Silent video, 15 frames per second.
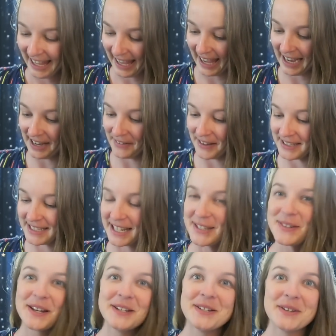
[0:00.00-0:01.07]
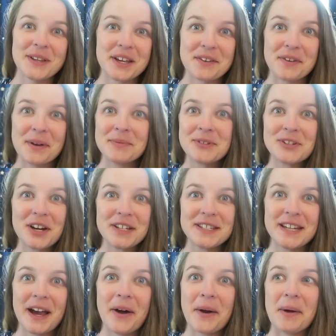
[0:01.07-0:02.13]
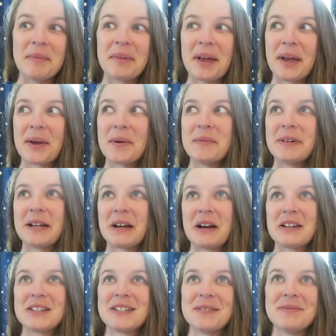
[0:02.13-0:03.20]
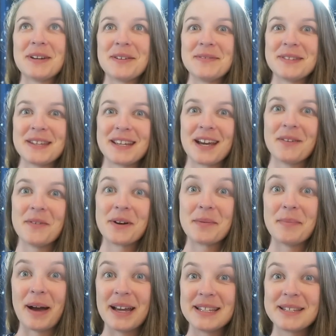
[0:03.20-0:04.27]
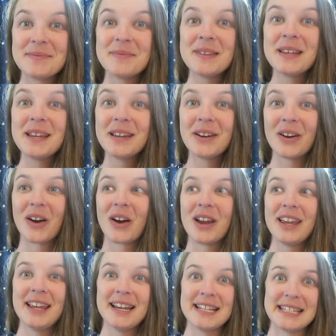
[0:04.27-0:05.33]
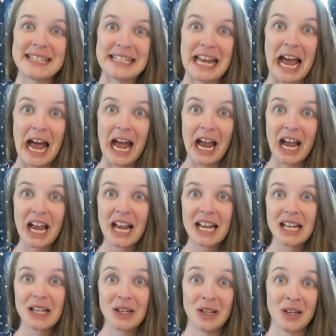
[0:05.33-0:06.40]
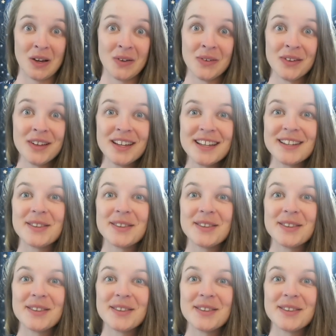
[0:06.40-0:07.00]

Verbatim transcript: Anyways, that's what I do. Like if I'm stressed out, I'm like, oh my gosh, sometimes like I want to buy something or eat a snack you know,